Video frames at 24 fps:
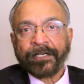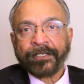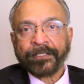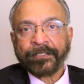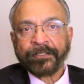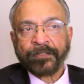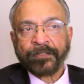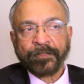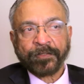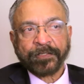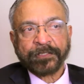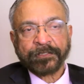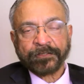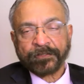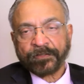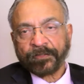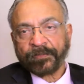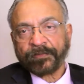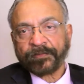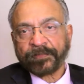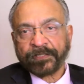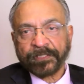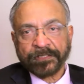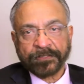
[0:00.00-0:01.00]
you know, instead
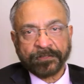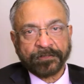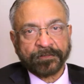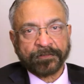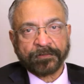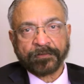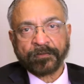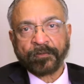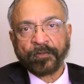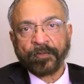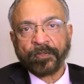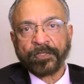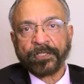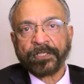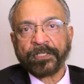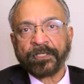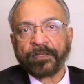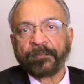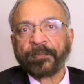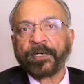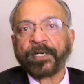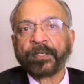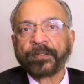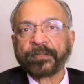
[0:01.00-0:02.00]
of just going
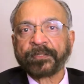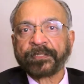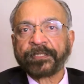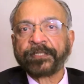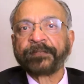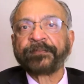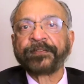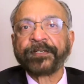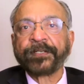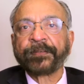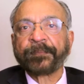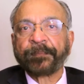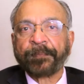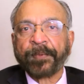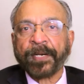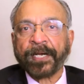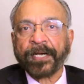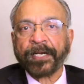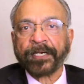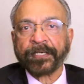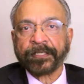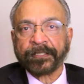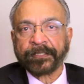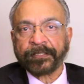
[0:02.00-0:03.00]
about giving
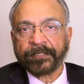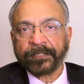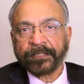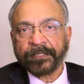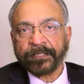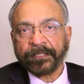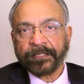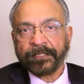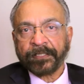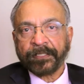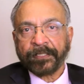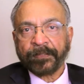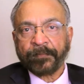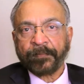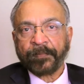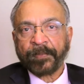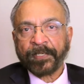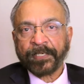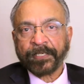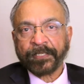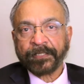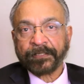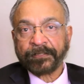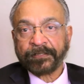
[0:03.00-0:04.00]
back
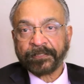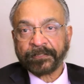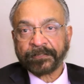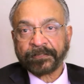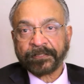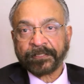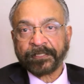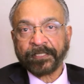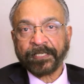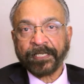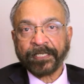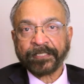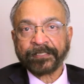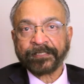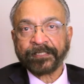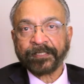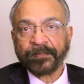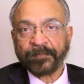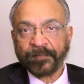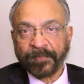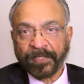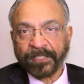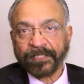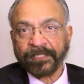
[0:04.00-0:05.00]
by just
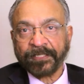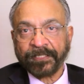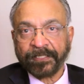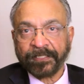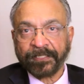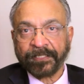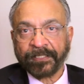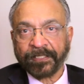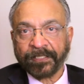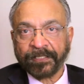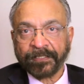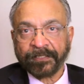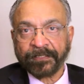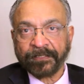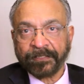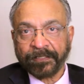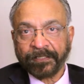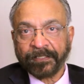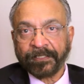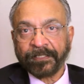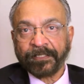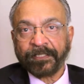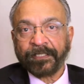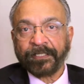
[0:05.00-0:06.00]
collecting money and
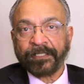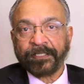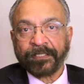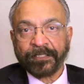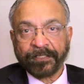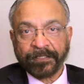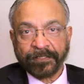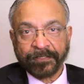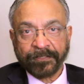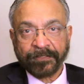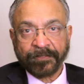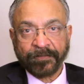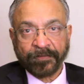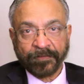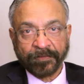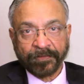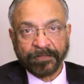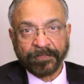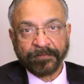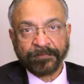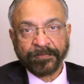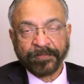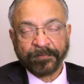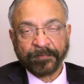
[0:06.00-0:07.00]
you know
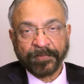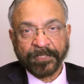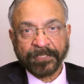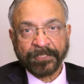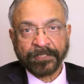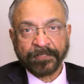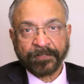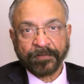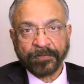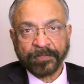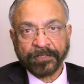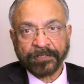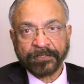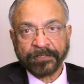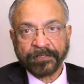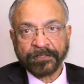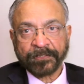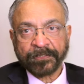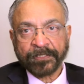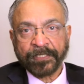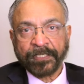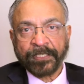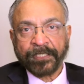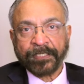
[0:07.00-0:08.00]
giving money to
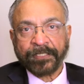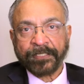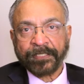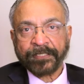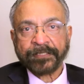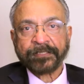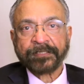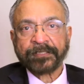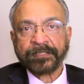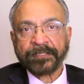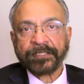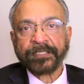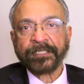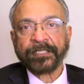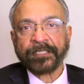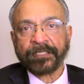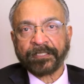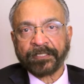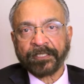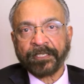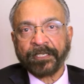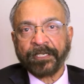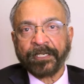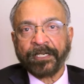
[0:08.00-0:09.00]
others, let's
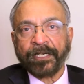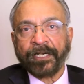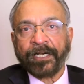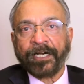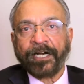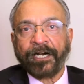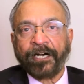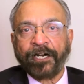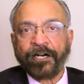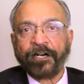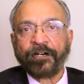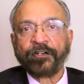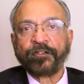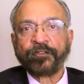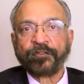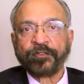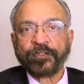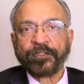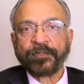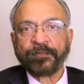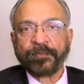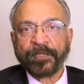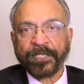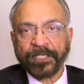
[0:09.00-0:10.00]
think how
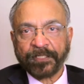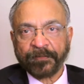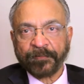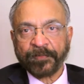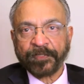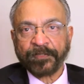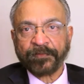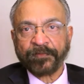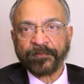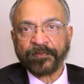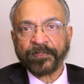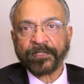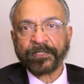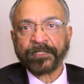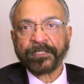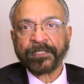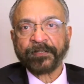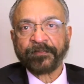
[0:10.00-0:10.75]
we might be very